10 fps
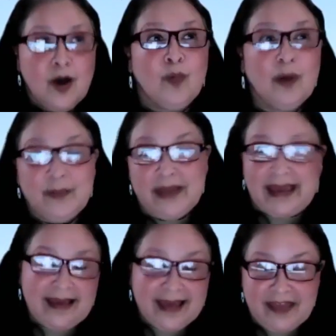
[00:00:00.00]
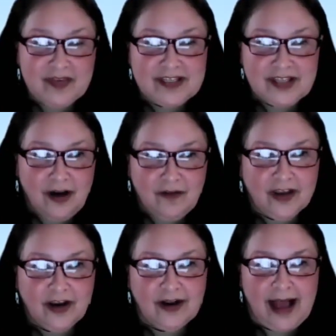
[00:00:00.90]
when we get this all
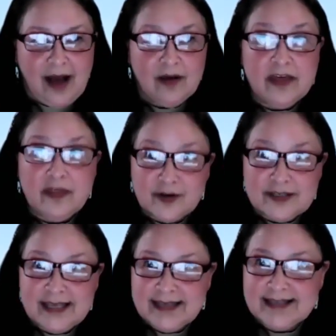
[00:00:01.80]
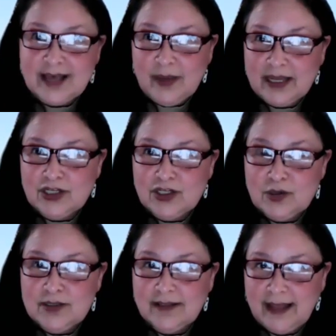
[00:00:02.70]
figured out, there's things that we can do
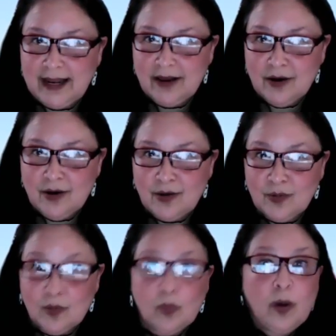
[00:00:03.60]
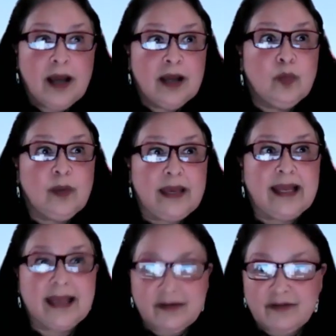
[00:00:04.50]
to let it go. One, we can
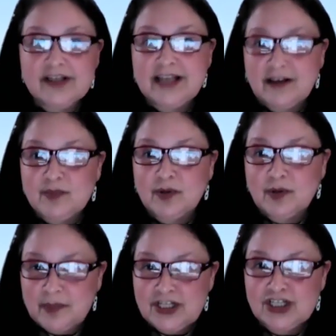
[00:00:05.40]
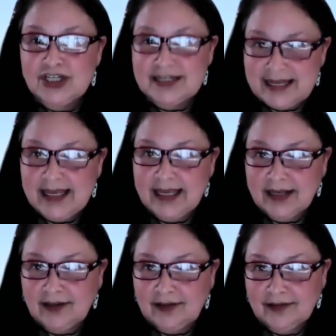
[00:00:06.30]
give ourselves permission to
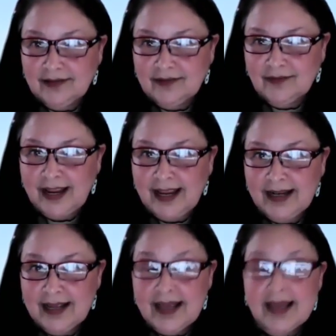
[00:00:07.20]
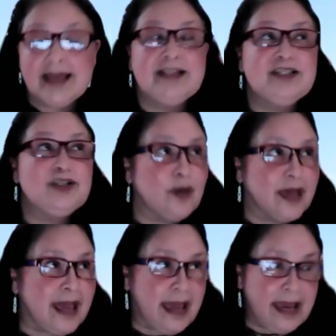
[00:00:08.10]
heal, right? It's
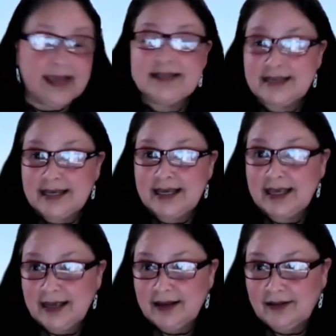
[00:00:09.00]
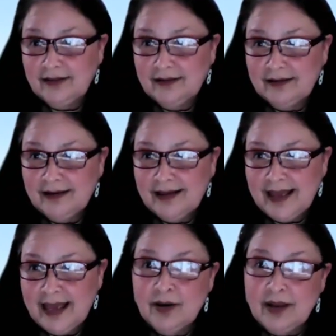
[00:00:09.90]
okay to heal.
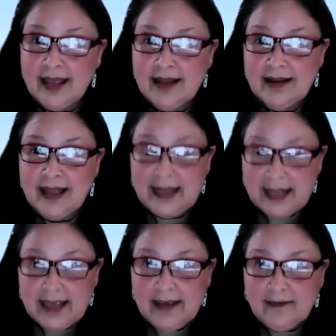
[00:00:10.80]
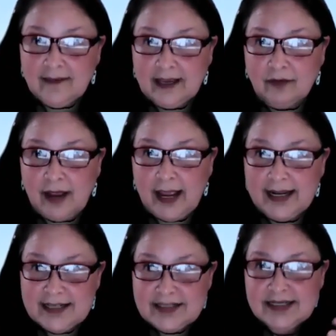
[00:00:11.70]
And healing, right,
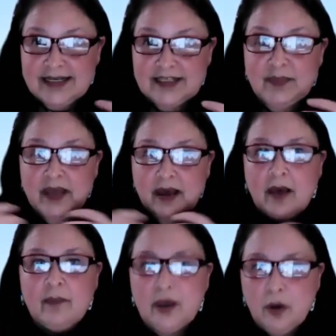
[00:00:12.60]
is becoming